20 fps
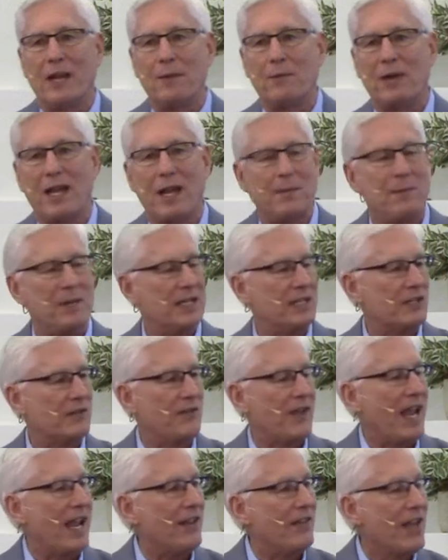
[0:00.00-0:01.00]
Abraham in his
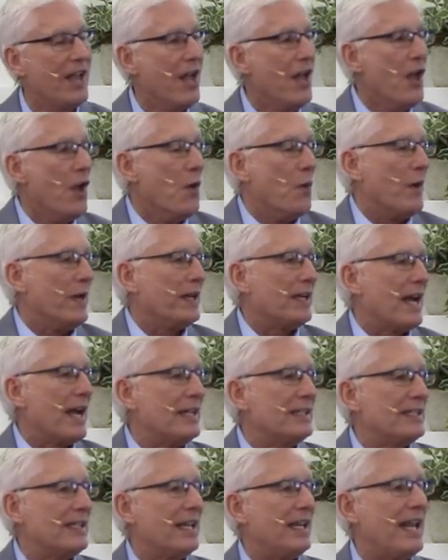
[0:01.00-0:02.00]
faith. When
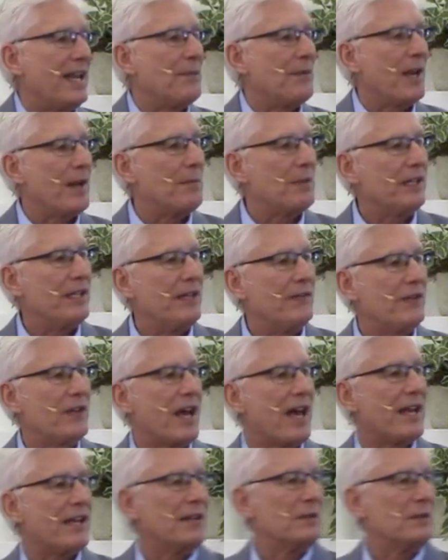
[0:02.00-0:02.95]
God said Abraham believed God